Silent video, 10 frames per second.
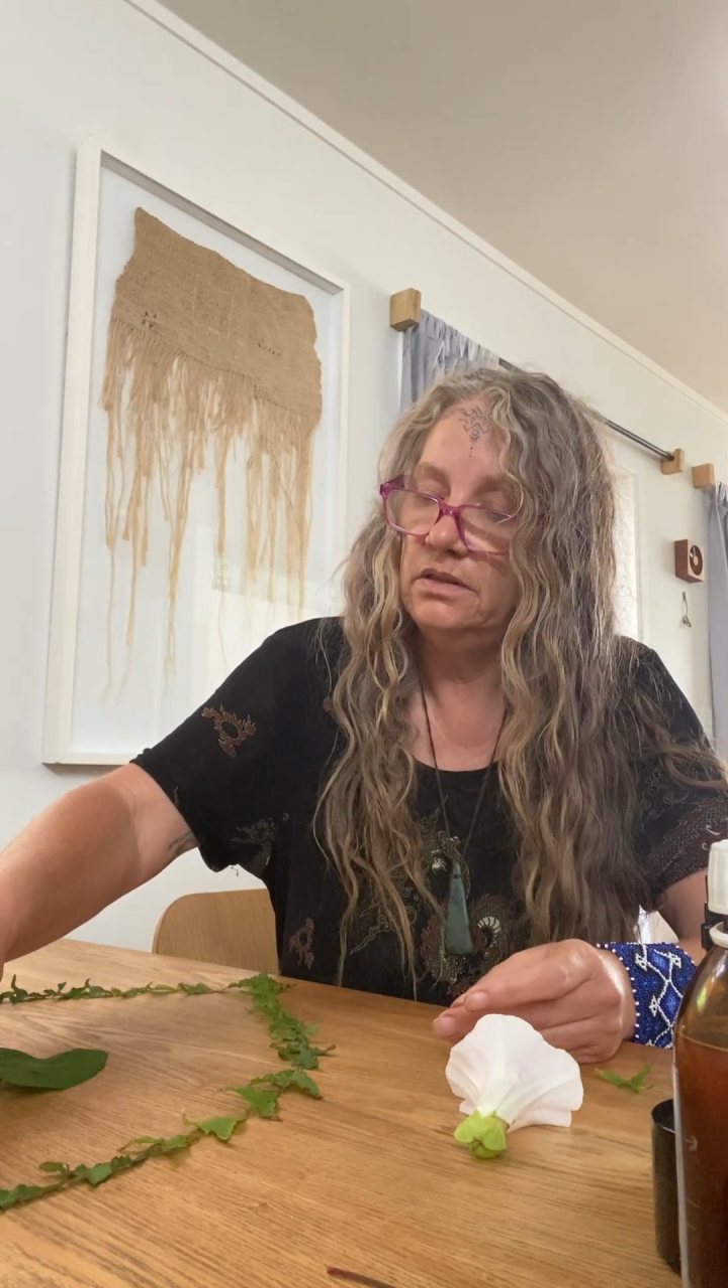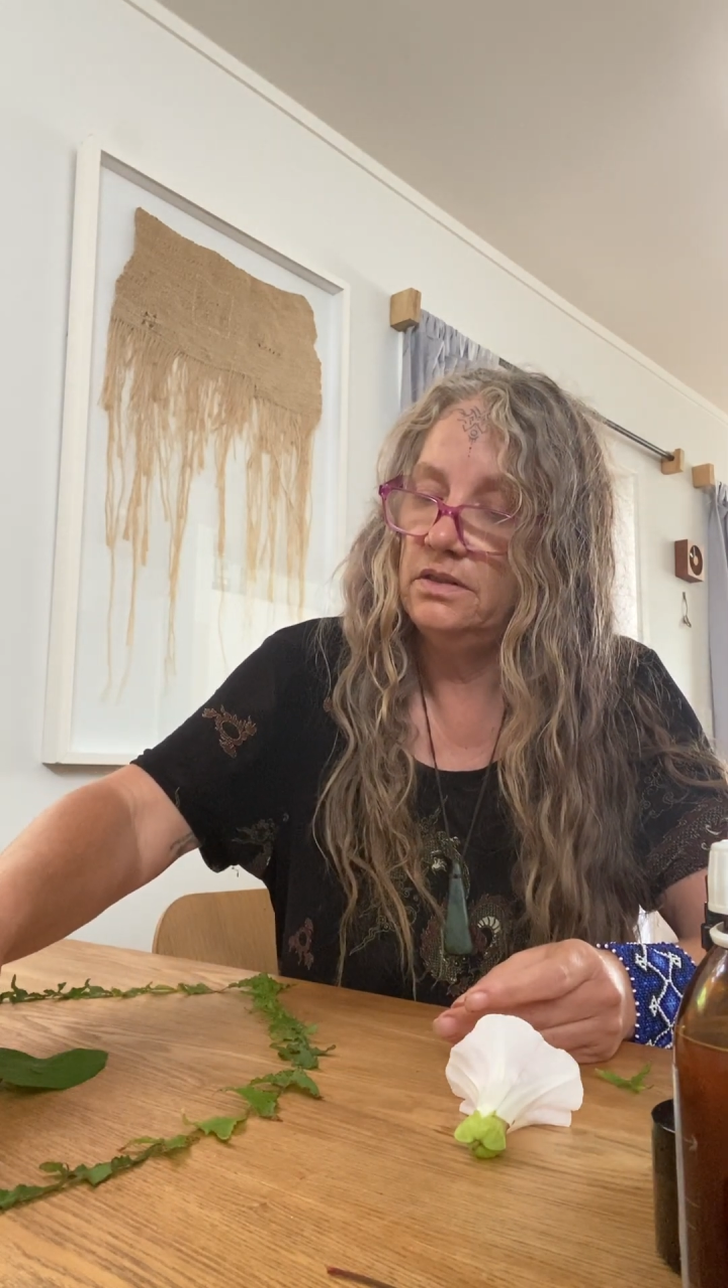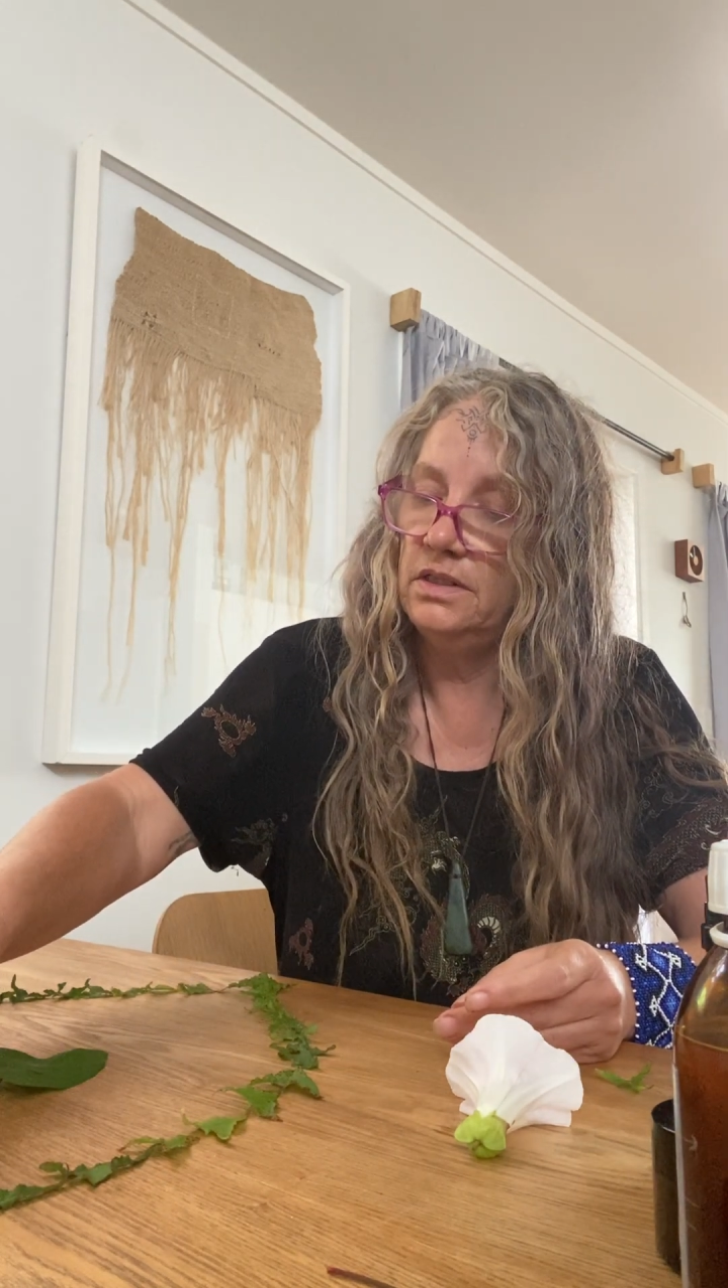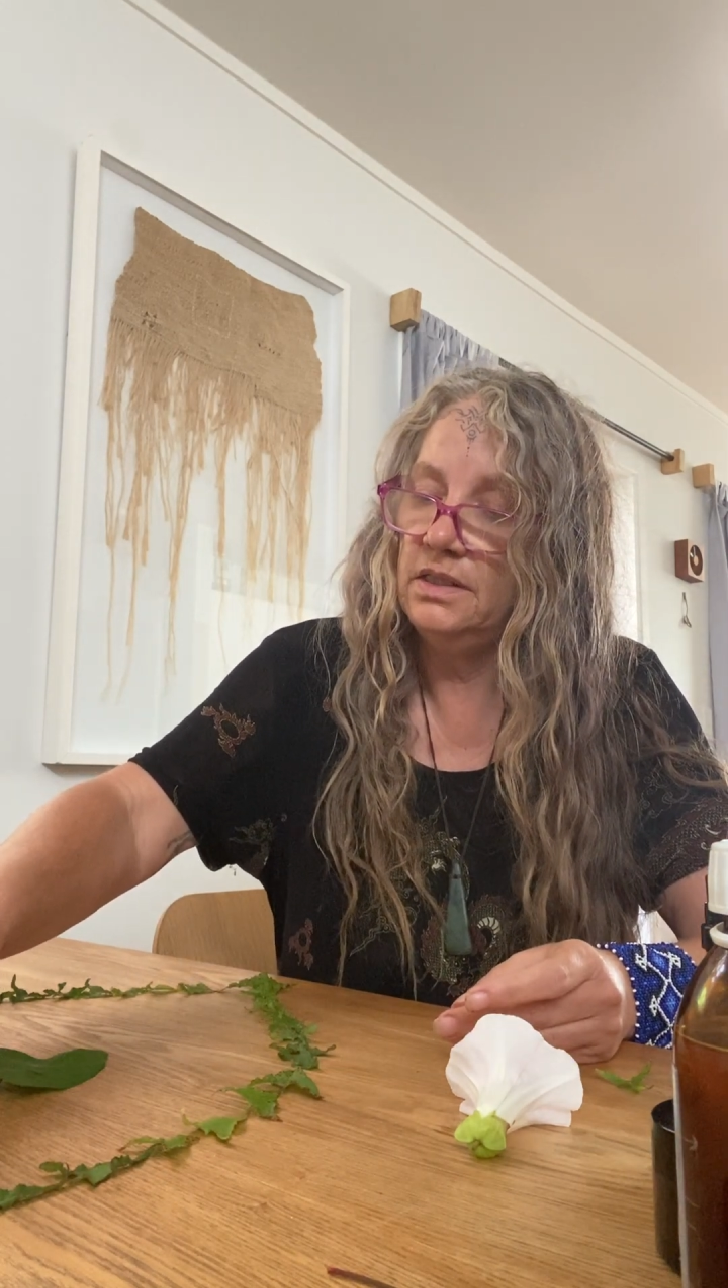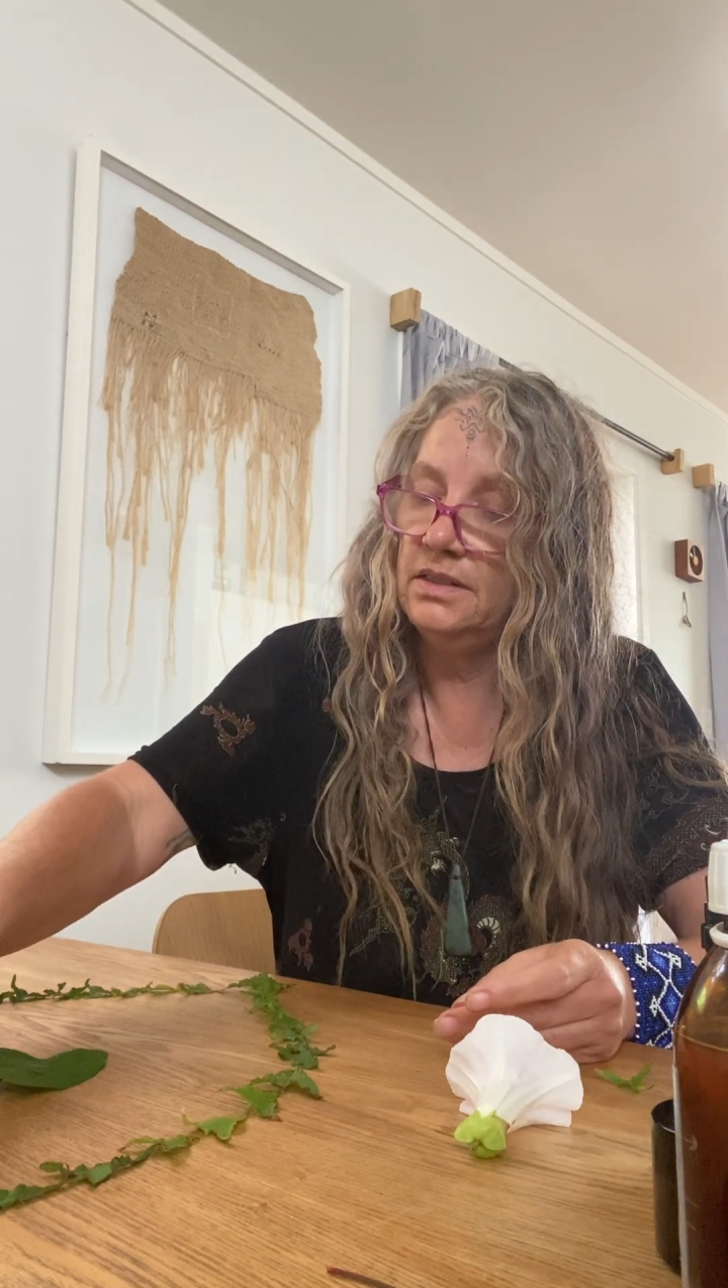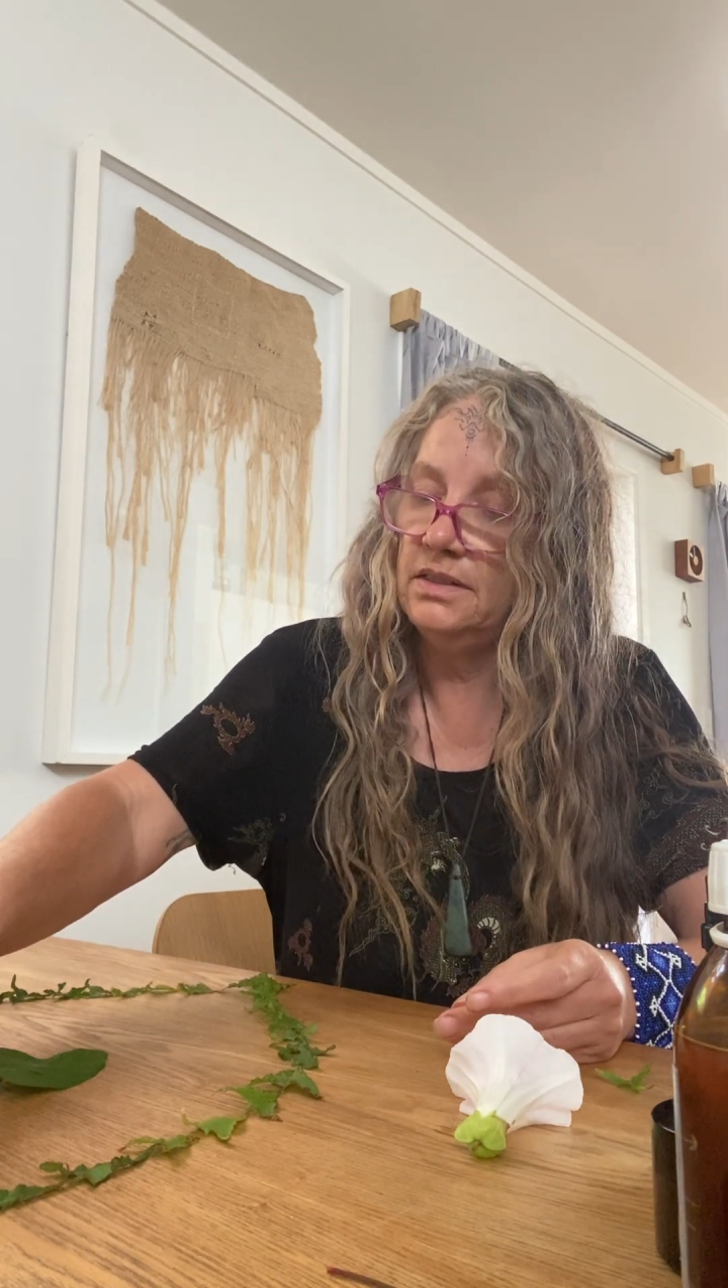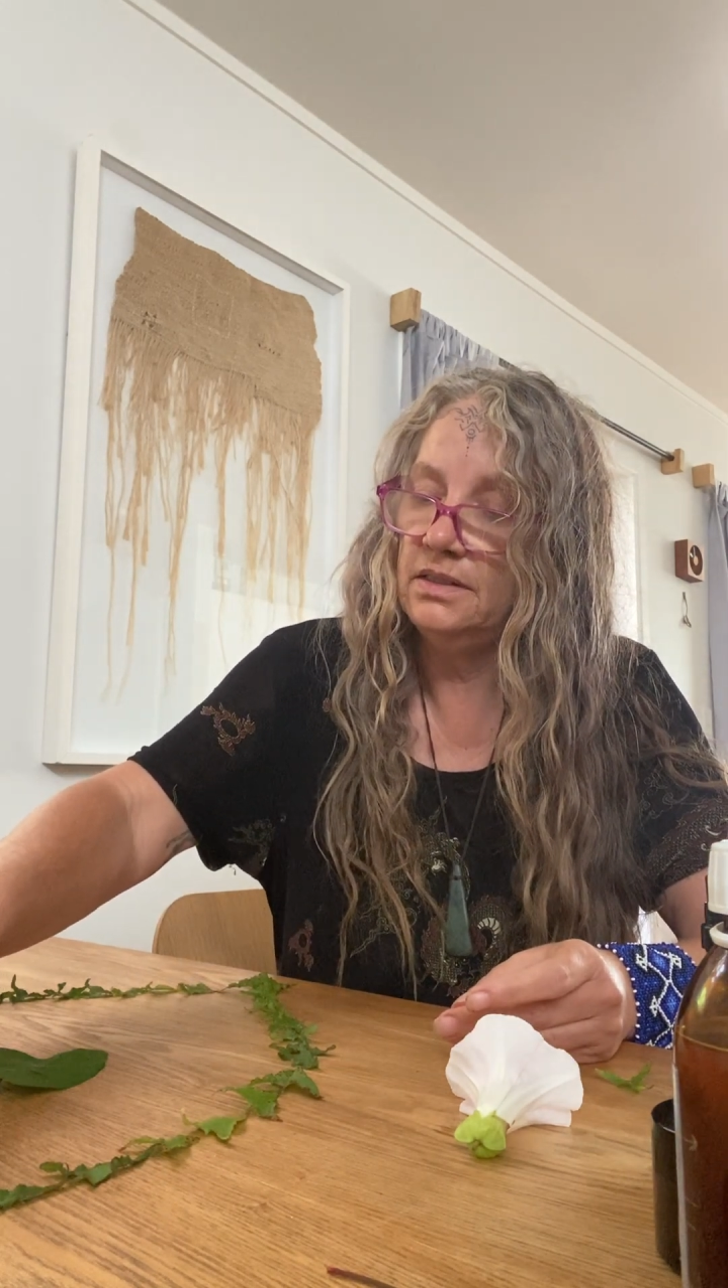Jesus